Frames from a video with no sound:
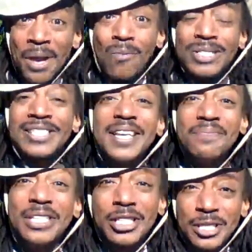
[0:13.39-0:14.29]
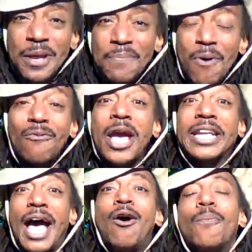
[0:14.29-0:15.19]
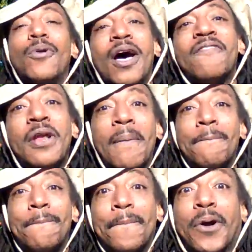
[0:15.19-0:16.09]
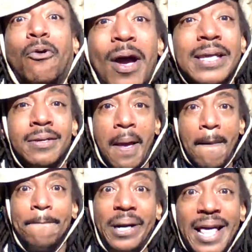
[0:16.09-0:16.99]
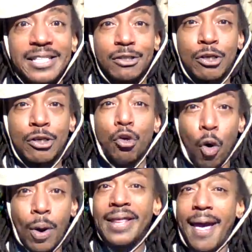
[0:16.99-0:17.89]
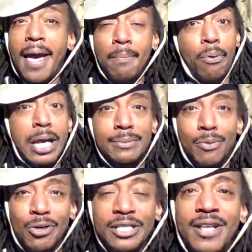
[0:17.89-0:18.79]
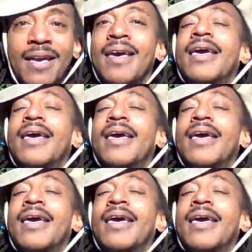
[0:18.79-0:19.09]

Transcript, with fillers: What's up? It's your Skinny Boy Randy. I hope you're having a great, blessed, growing, and prosperous day.